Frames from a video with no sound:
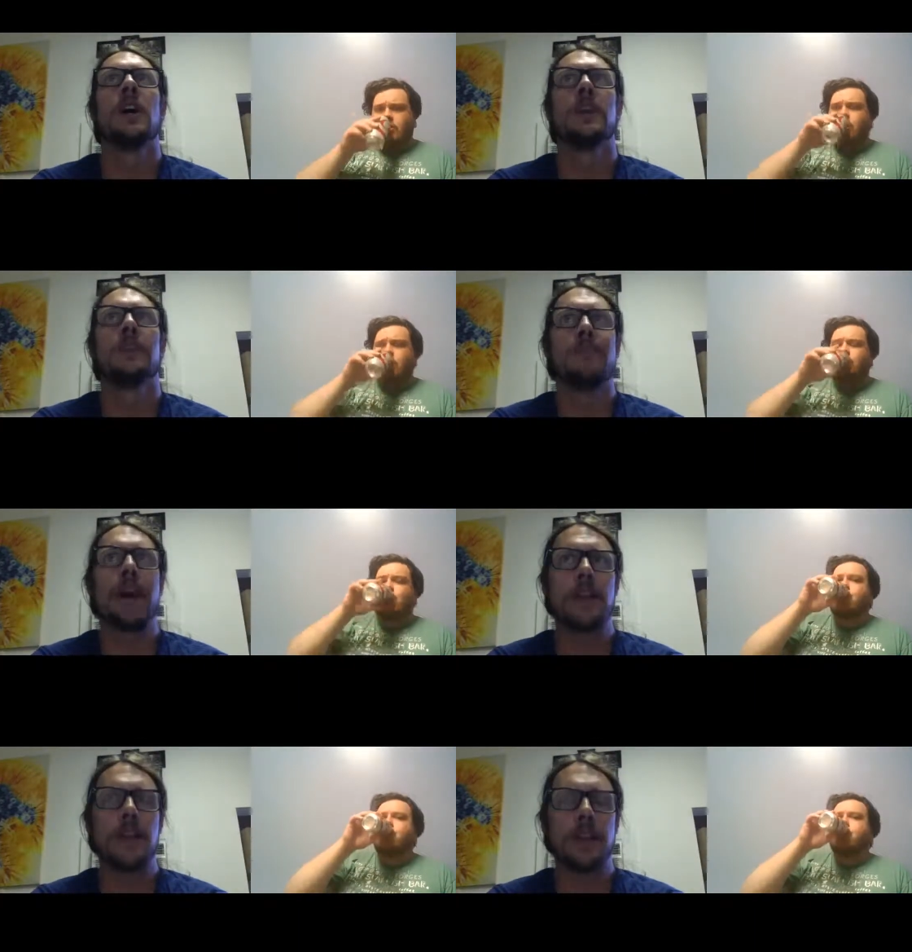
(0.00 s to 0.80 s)
Speaker 1: about the
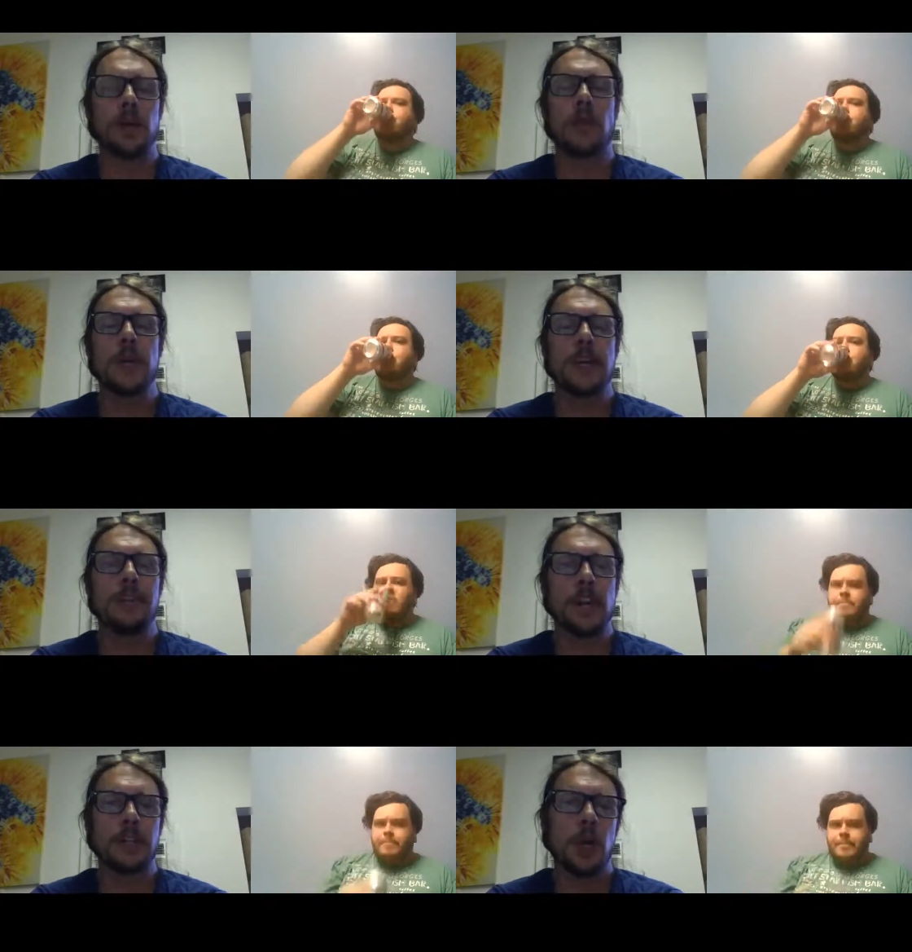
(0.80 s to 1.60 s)
third week of
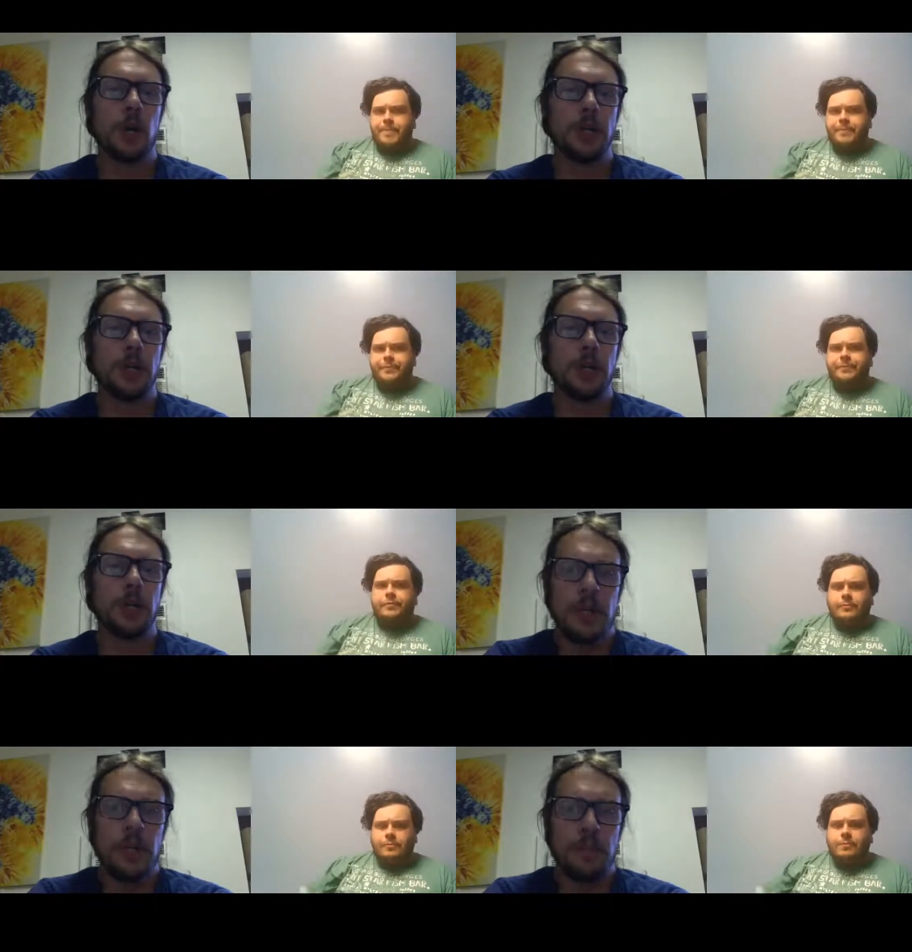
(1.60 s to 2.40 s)
October.
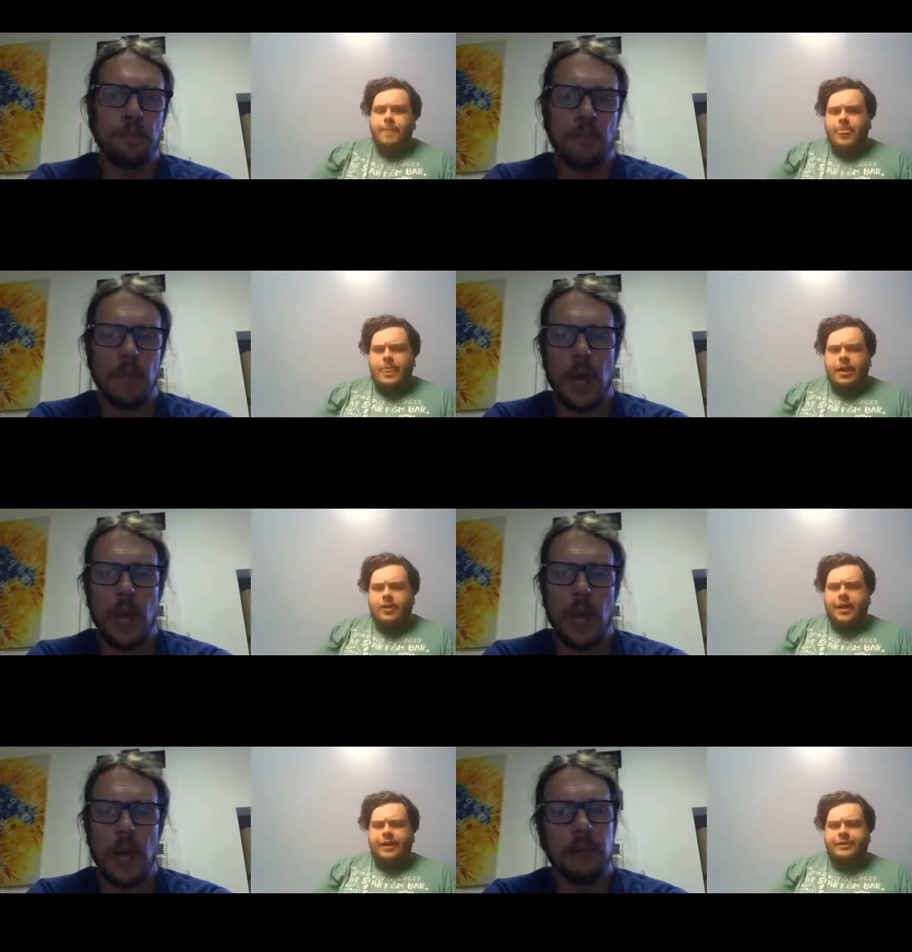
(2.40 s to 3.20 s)
Uh,